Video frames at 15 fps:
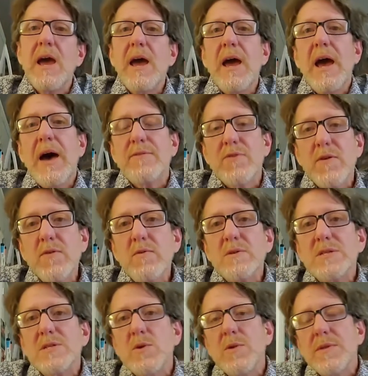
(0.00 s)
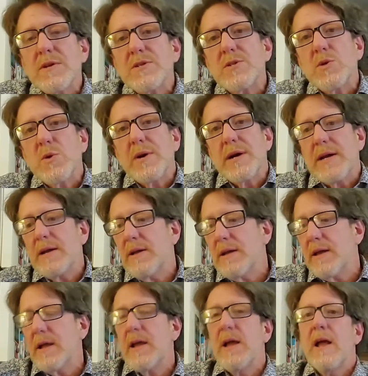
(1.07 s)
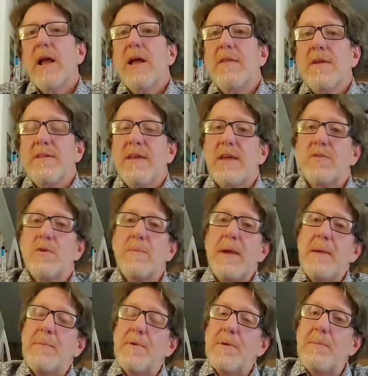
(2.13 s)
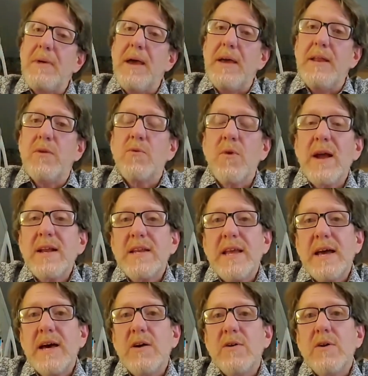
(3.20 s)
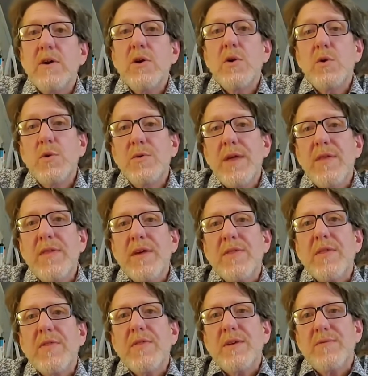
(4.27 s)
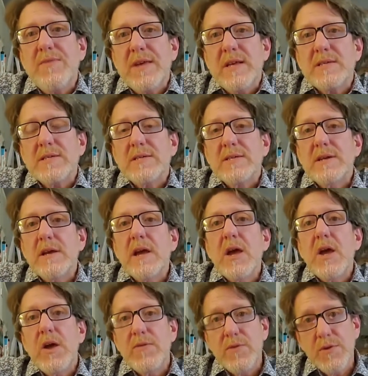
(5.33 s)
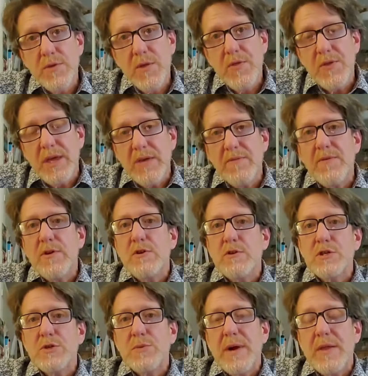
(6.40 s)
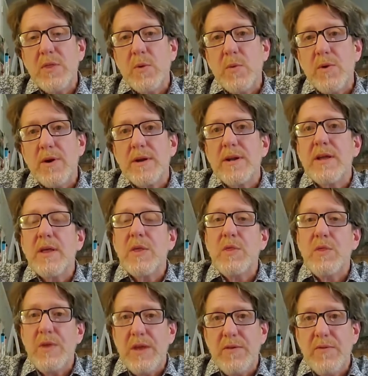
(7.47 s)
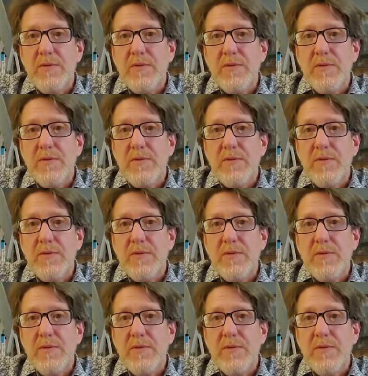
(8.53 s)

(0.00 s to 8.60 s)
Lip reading: After everyone's told their story, they take their paper and pen and write down who they think the thief is. If you're the thief, you just write the word thief.